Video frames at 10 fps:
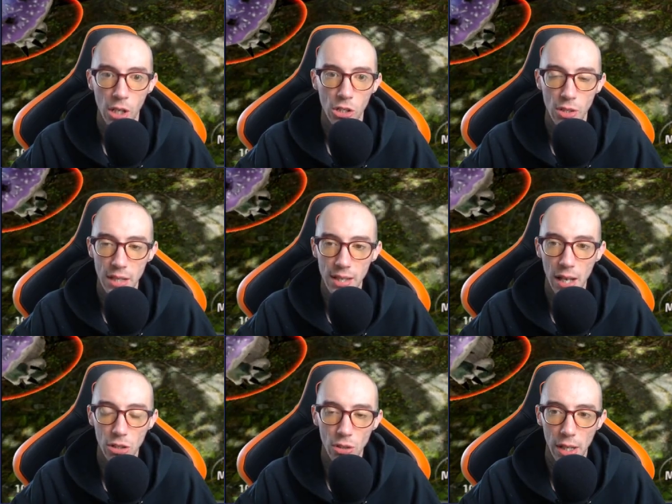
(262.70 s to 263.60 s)
That's how
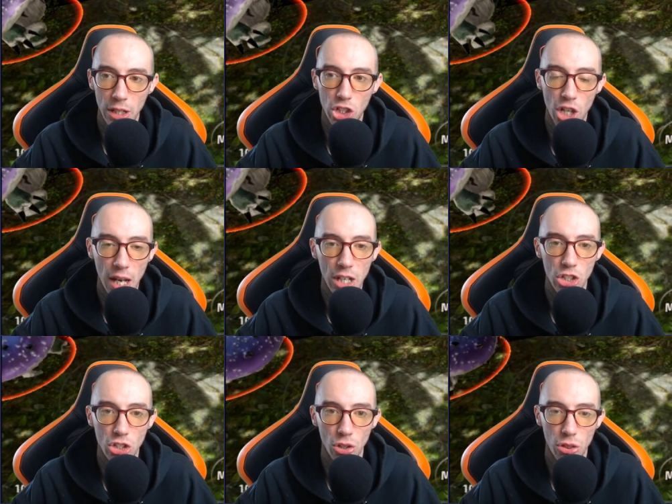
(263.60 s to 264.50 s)
you like
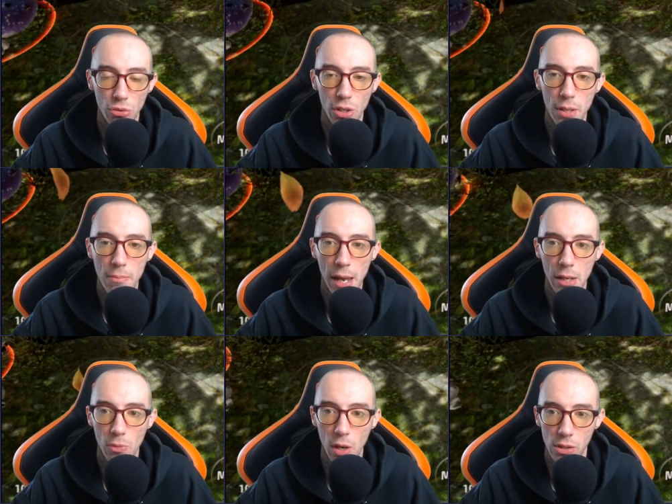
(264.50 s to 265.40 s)
change your three
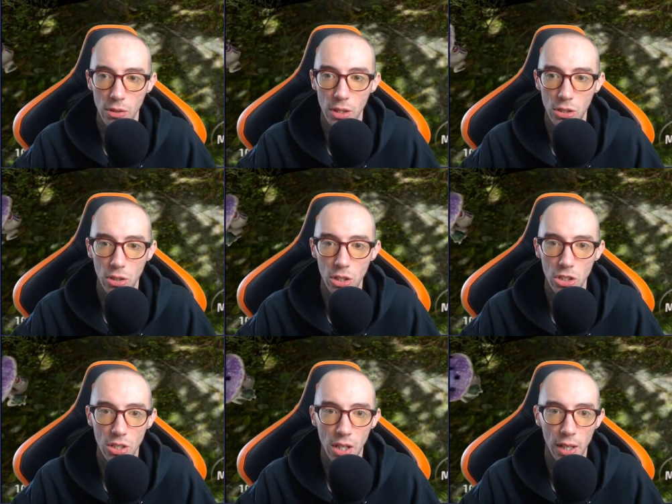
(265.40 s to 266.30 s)
main ones, right? So you can
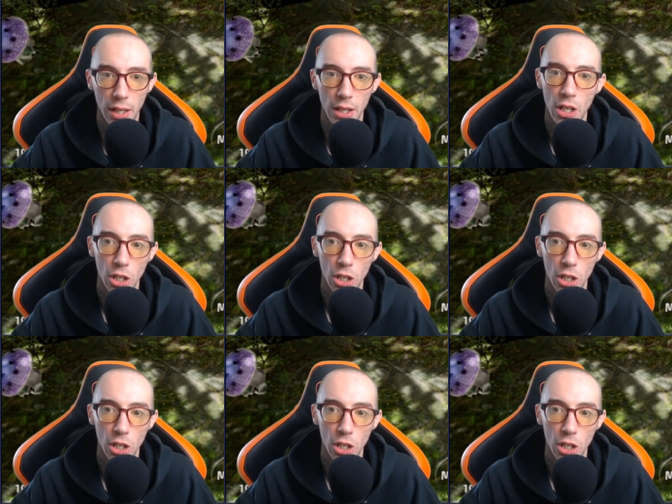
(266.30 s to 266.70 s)
just click it.